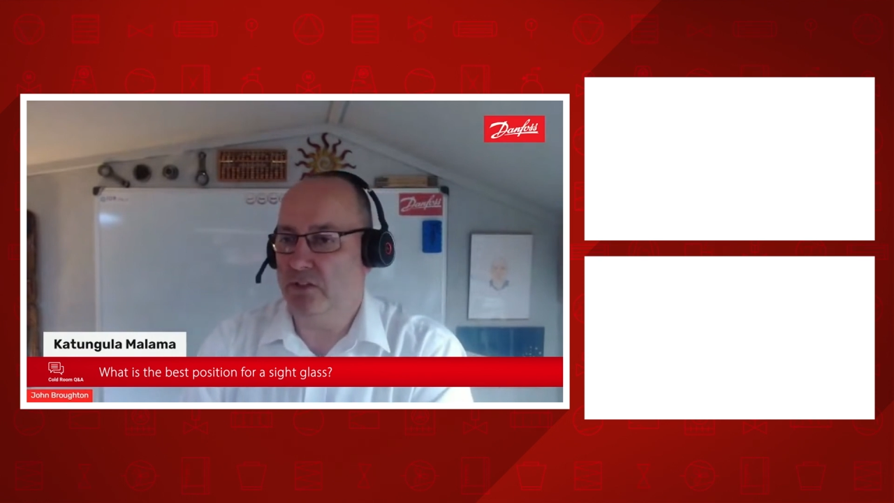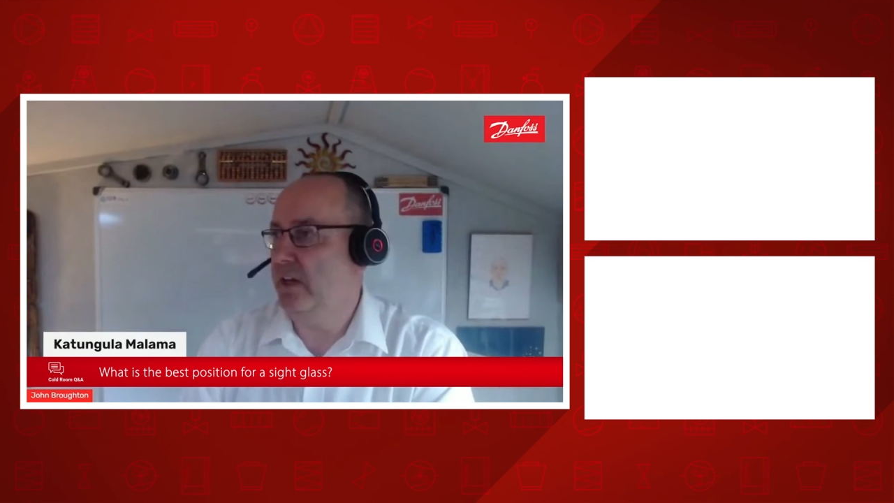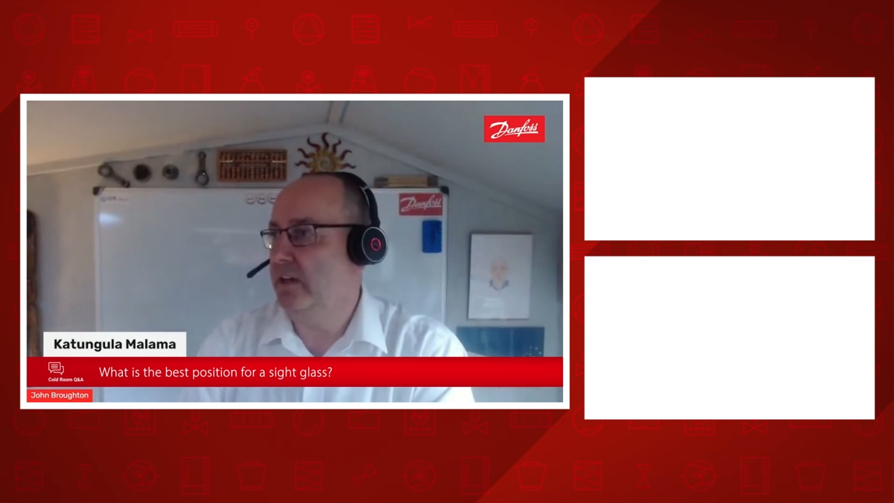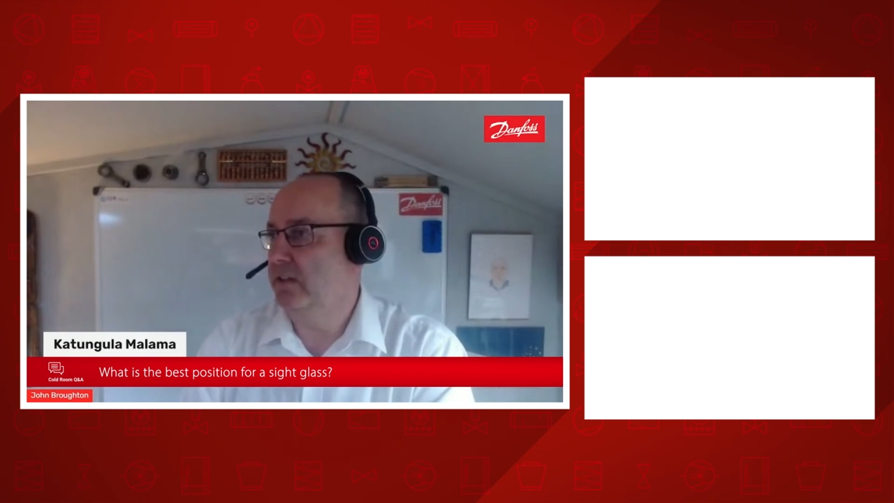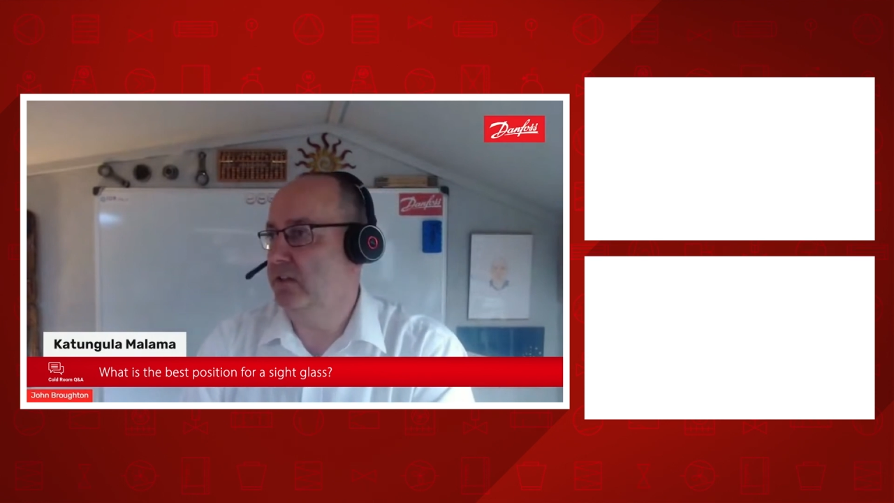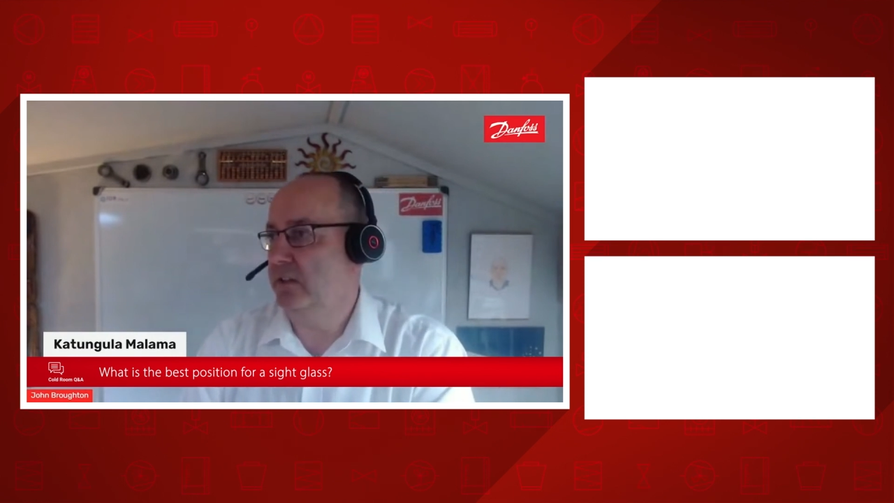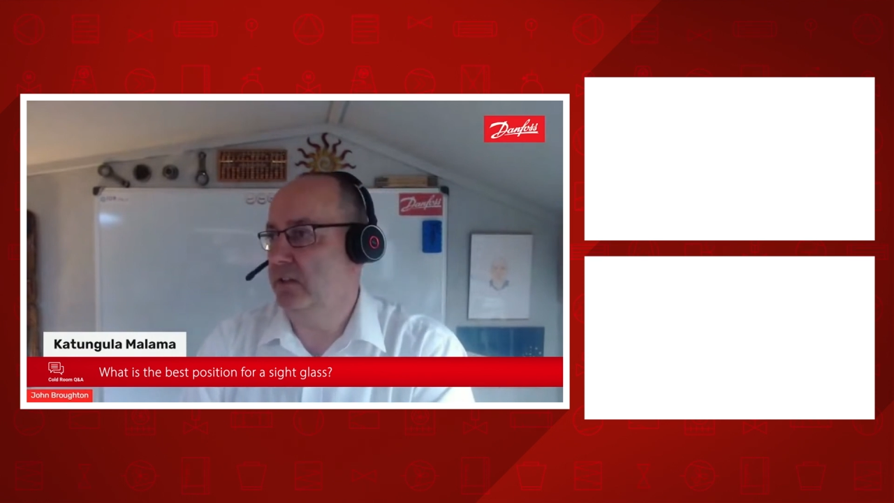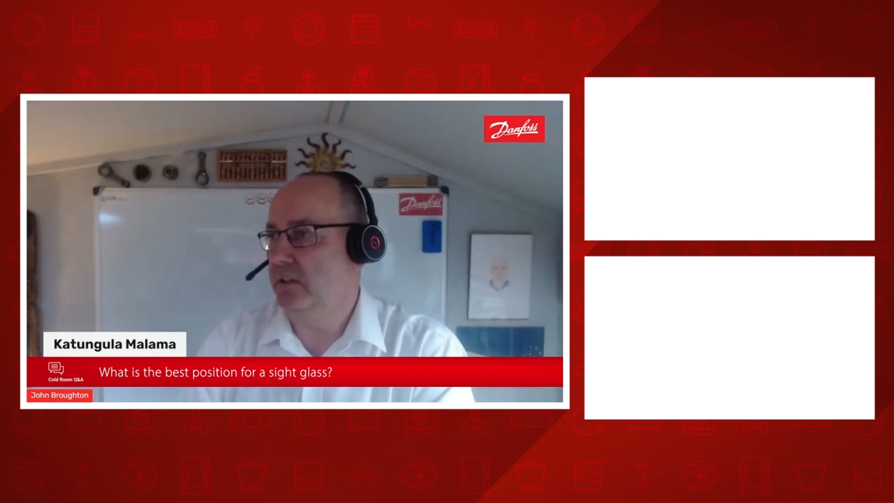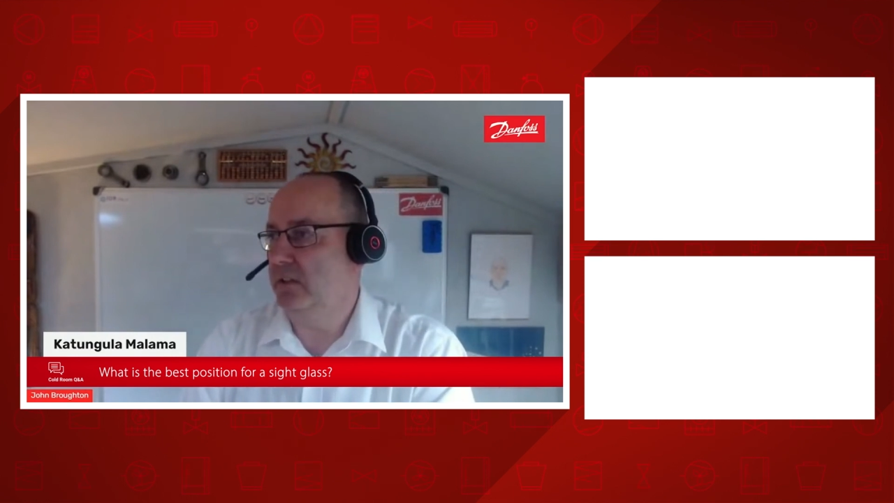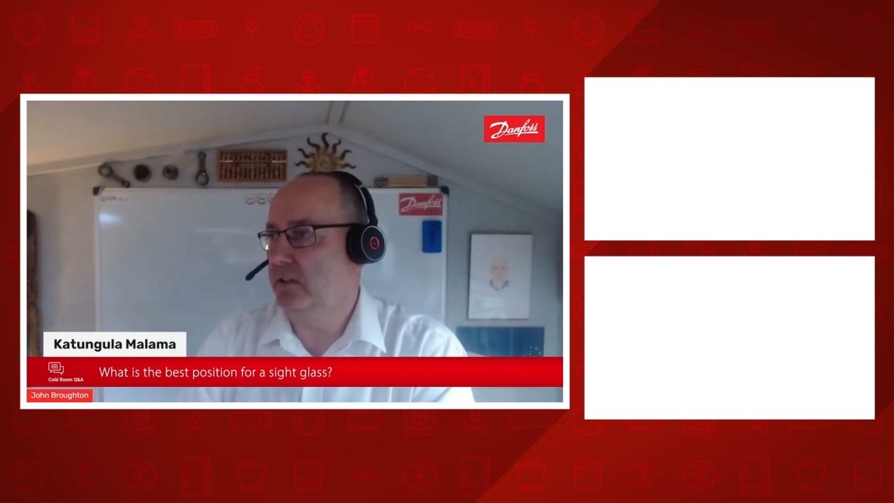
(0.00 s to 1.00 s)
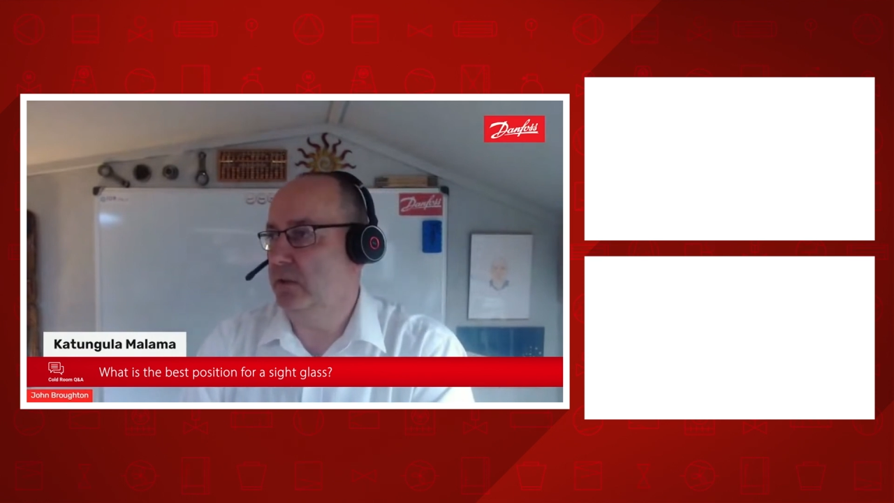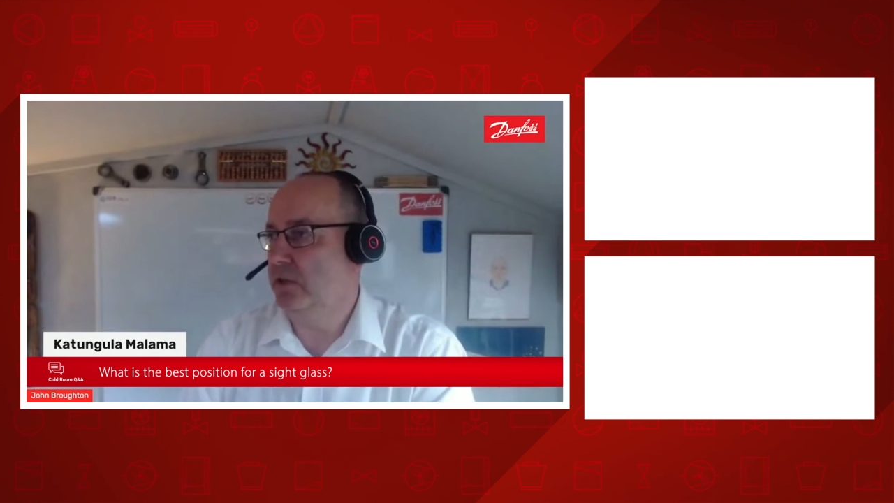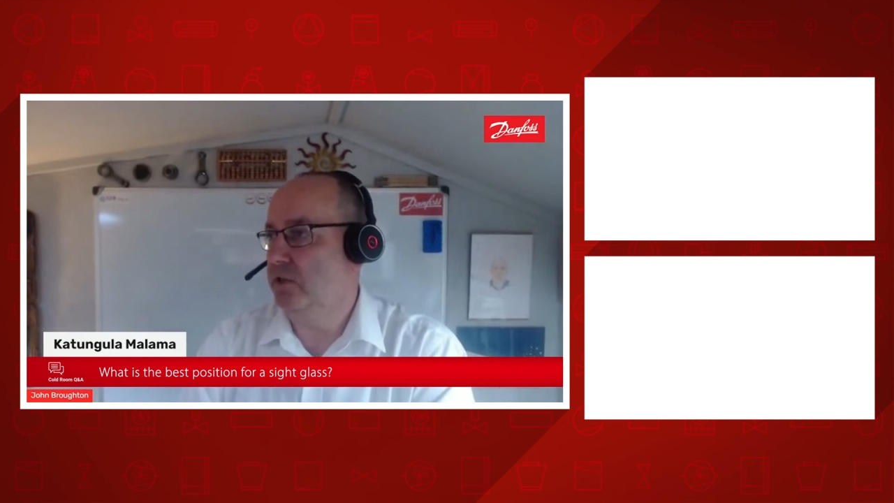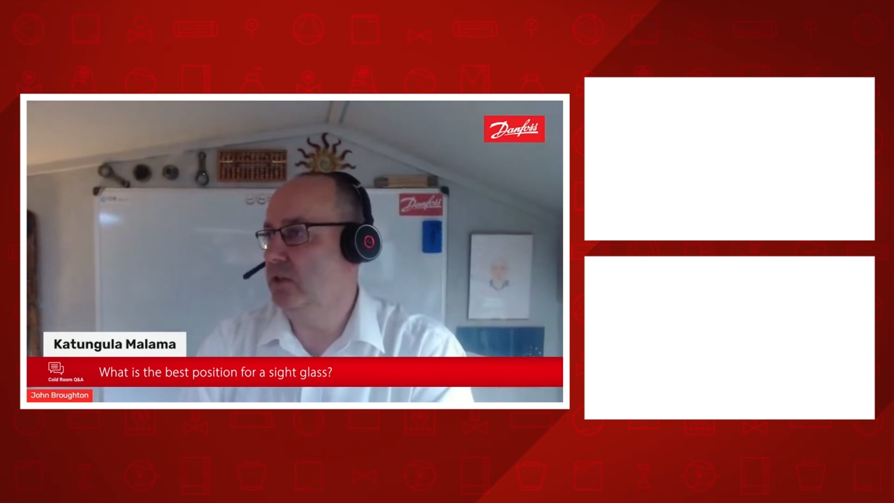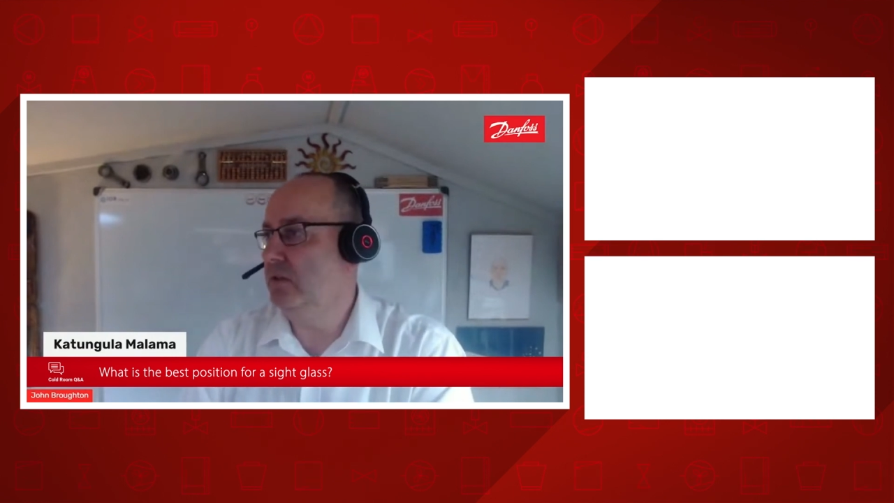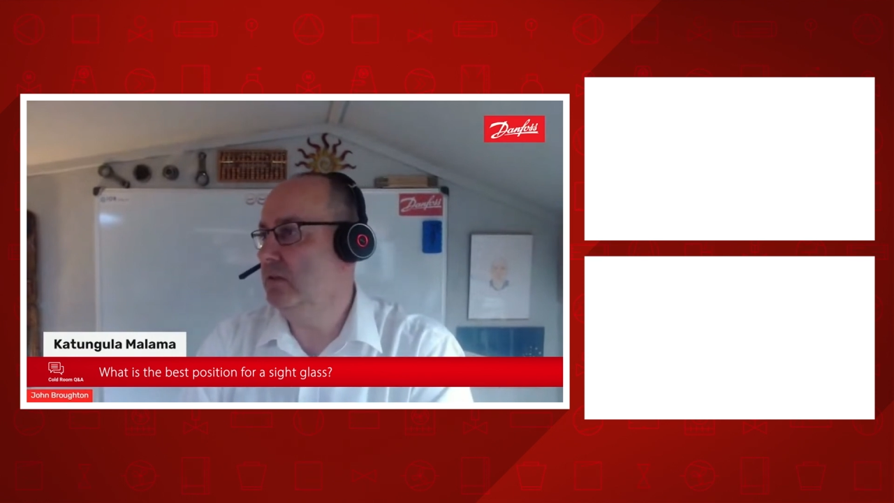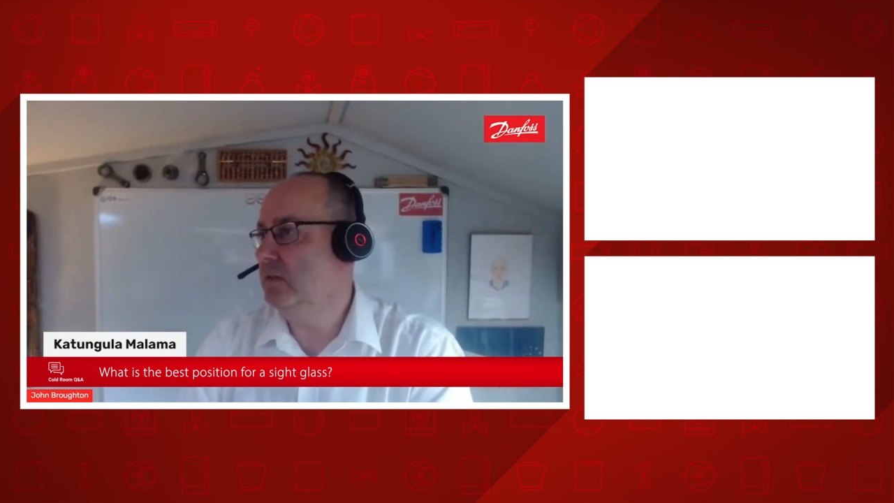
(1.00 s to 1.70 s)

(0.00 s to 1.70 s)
that question.